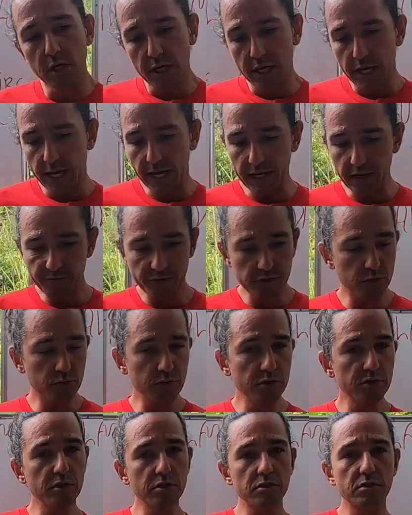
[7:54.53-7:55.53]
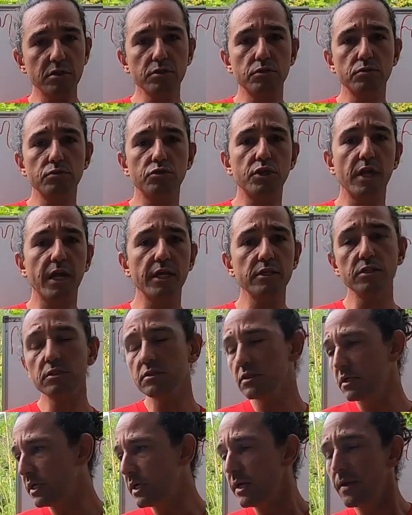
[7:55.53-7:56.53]
And if it's resisting to changing,
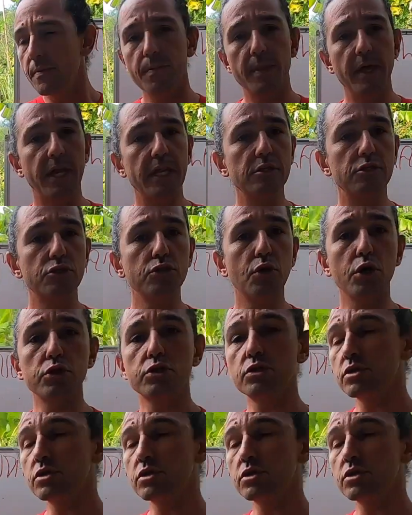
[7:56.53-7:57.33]
then it's not